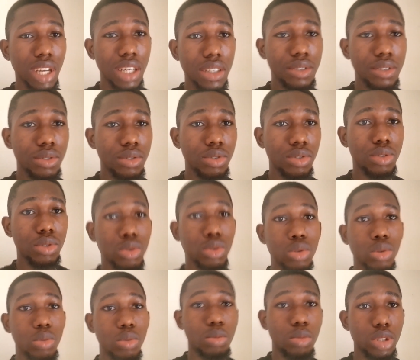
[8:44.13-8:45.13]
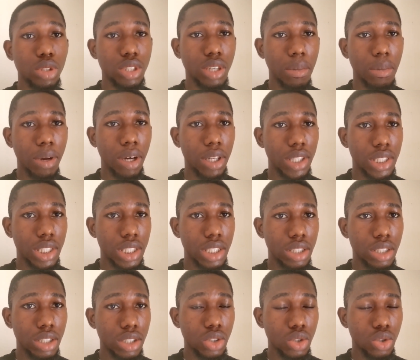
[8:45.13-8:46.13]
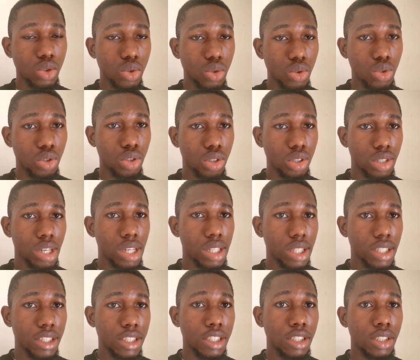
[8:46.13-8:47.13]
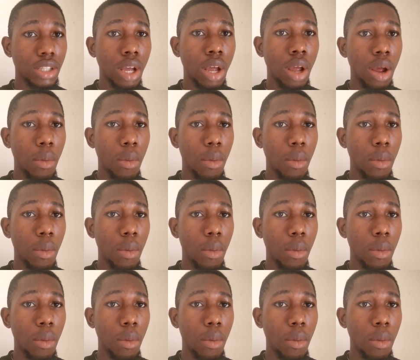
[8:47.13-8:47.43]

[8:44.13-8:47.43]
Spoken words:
I don't know much about those strategies,